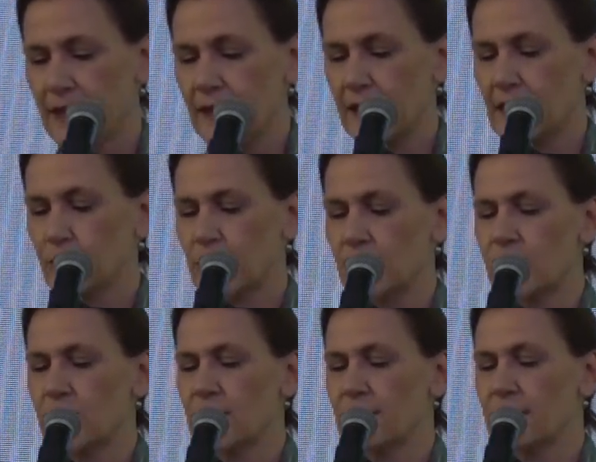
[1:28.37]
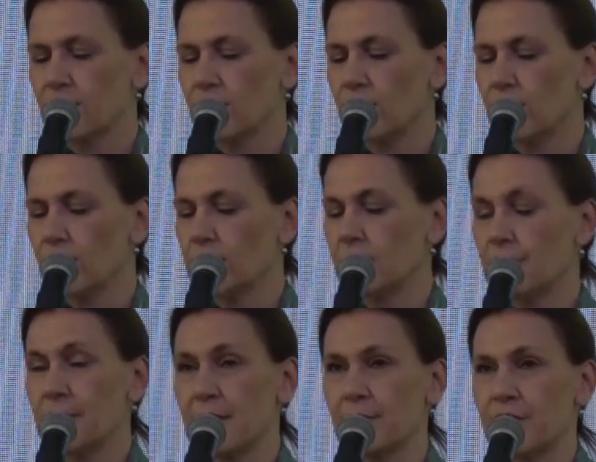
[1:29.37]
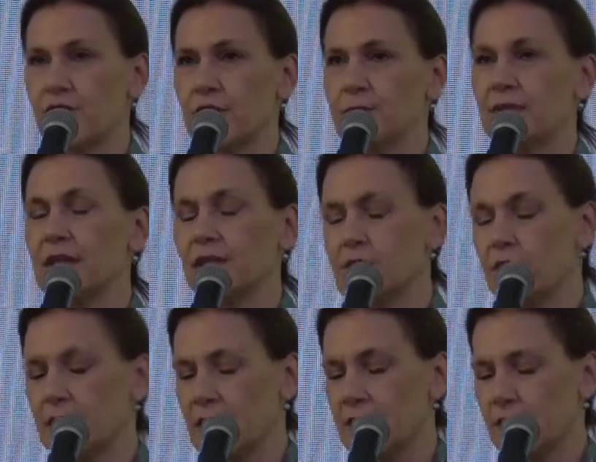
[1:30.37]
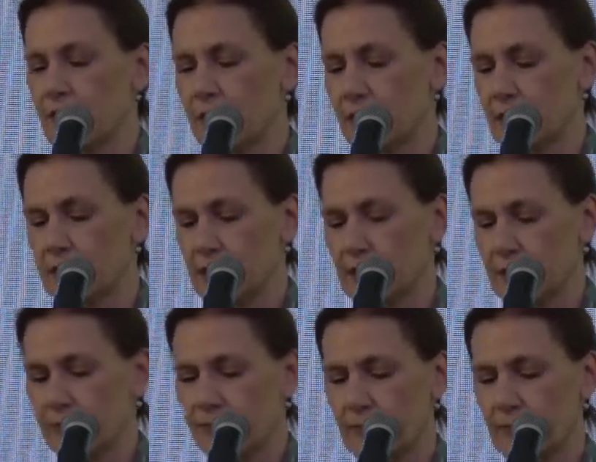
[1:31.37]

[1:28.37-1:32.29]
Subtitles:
and we achieved that goal, membership, in 2013.